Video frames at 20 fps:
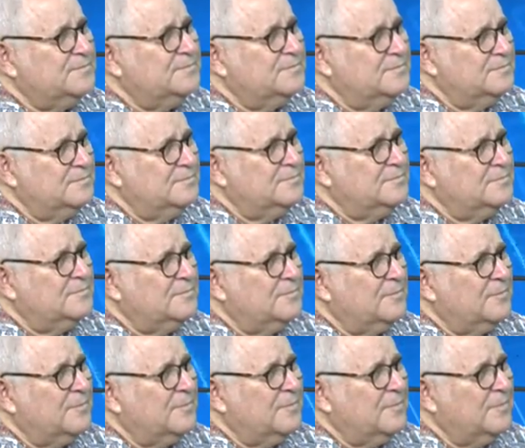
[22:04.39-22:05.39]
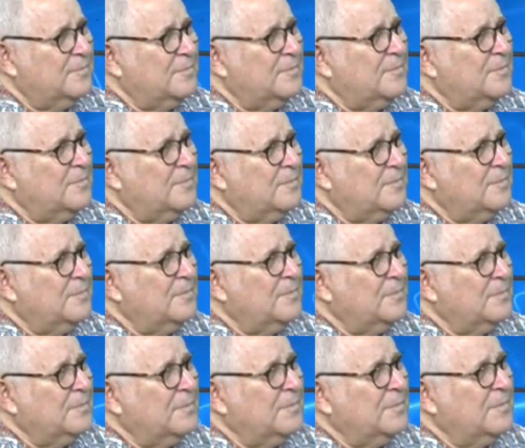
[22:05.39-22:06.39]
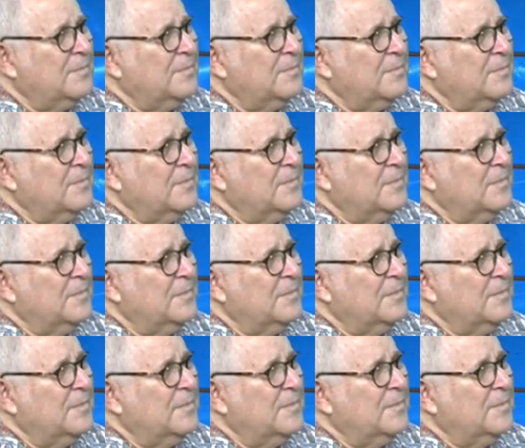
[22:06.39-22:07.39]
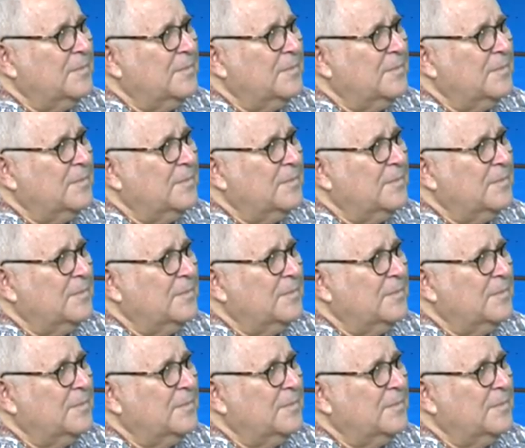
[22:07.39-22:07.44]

This person isn't speaking.